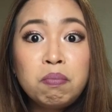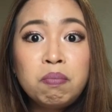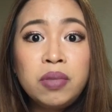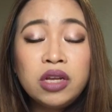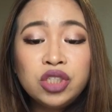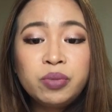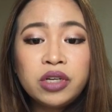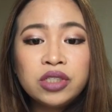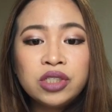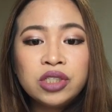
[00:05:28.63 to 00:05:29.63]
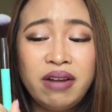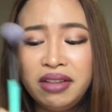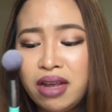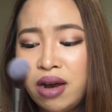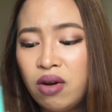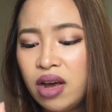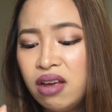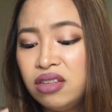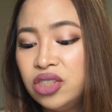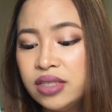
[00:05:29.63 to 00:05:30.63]
blush brush. Right now,
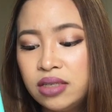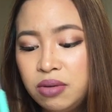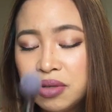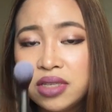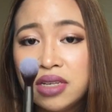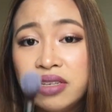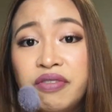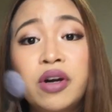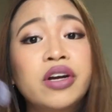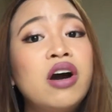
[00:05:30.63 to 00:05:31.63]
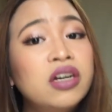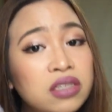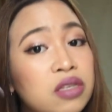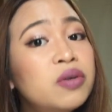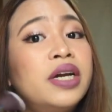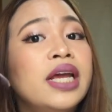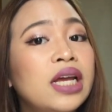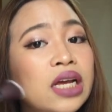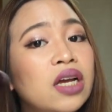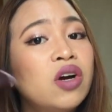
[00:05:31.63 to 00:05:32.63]
I just use this for
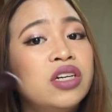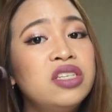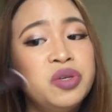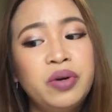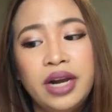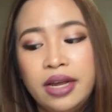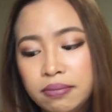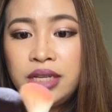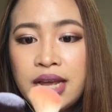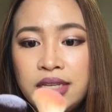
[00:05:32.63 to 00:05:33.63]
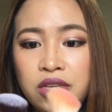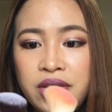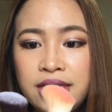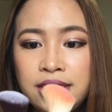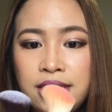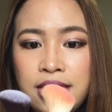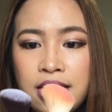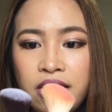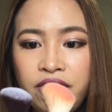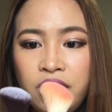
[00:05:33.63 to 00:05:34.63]
contouring. But as you can
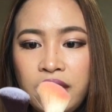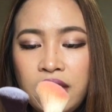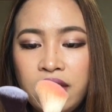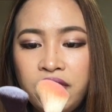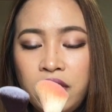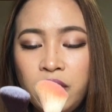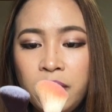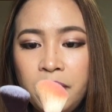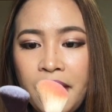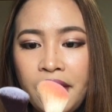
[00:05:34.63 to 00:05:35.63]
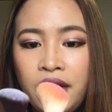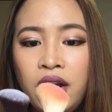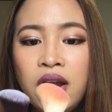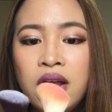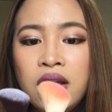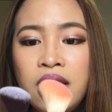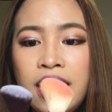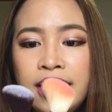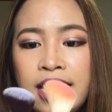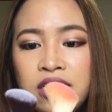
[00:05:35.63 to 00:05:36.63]
see, if you compare,
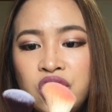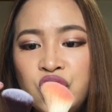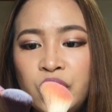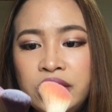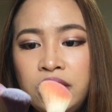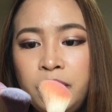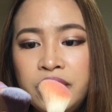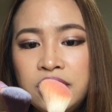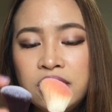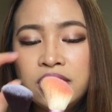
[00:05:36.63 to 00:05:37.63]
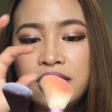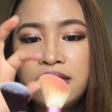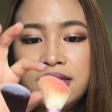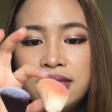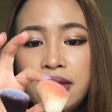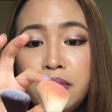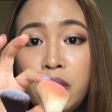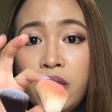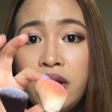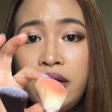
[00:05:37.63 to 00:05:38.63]
it has shorter bristles than the Sigma
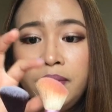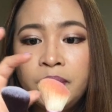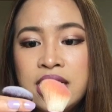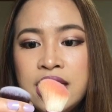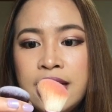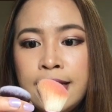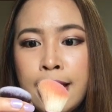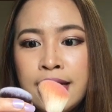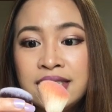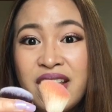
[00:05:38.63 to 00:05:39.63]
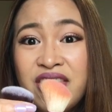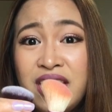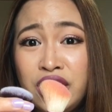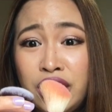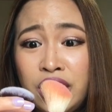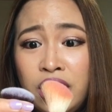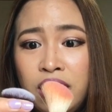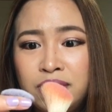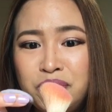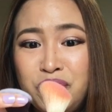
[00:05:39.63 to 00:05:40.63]
one. It has thinner
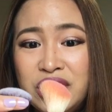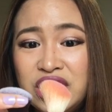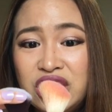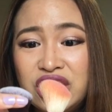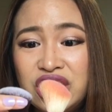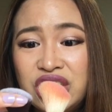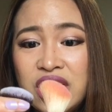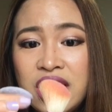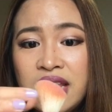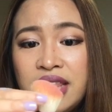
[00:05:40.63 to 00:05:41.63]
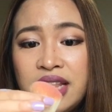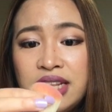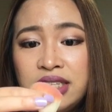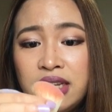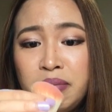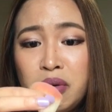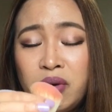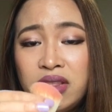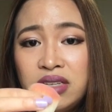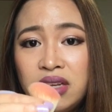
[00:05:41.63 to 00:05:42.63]
bristles than the Sigma
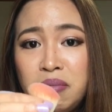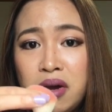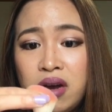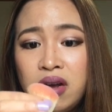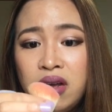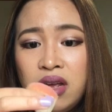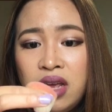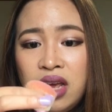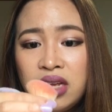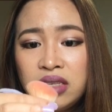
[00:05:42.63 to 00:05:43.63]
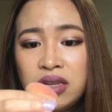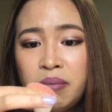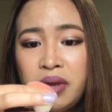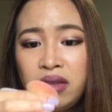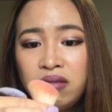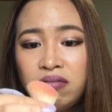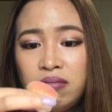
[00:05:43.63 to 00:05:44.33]
one. The Sigma is a bit